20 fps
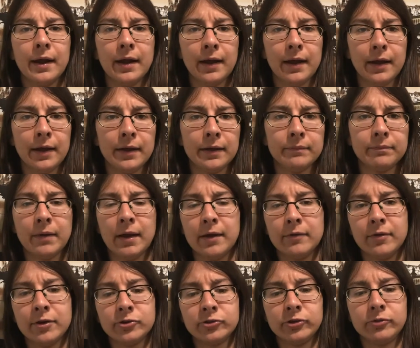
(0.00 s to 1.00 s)
I
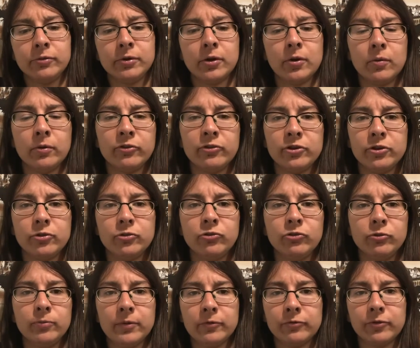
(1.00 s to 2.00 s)
eventually would go into
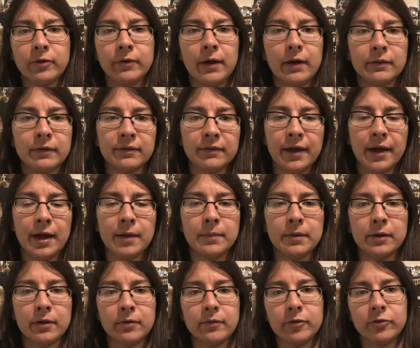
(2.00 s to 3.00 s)
YouTube and figure out the
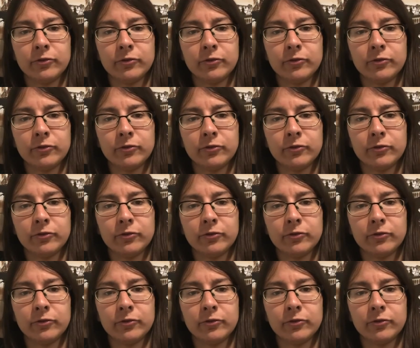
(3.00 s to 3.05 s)
timing of it.